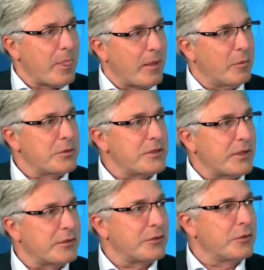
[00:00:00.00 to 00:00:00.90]
I would say
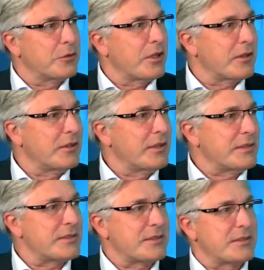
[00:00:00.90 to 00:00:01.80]
it took at
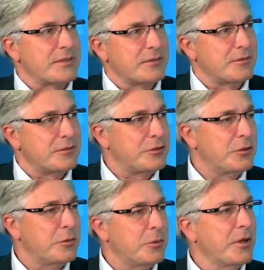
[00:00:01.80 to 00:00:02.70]
least
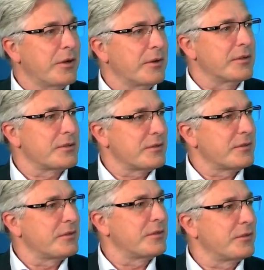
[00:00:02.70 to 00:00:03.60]
2 years
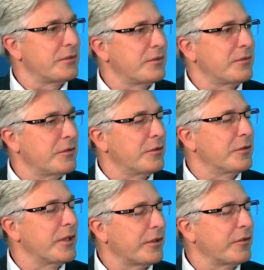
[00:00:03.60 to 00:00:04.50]
to
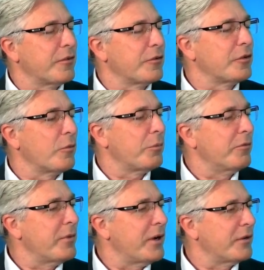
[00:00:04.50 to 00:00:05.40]
get it on top of
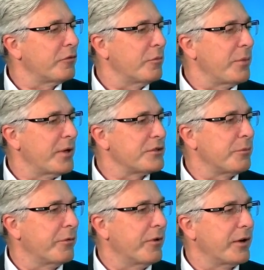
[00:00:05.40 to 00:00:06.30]
mind for pension
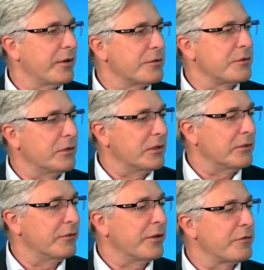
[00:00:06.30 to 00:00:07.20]
providers to
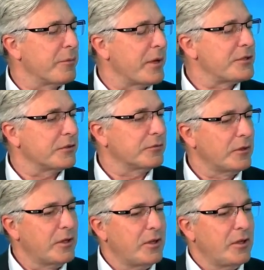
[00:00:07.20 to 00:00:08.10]
deliver information.
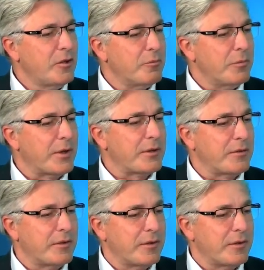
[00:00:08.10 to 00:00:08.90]
But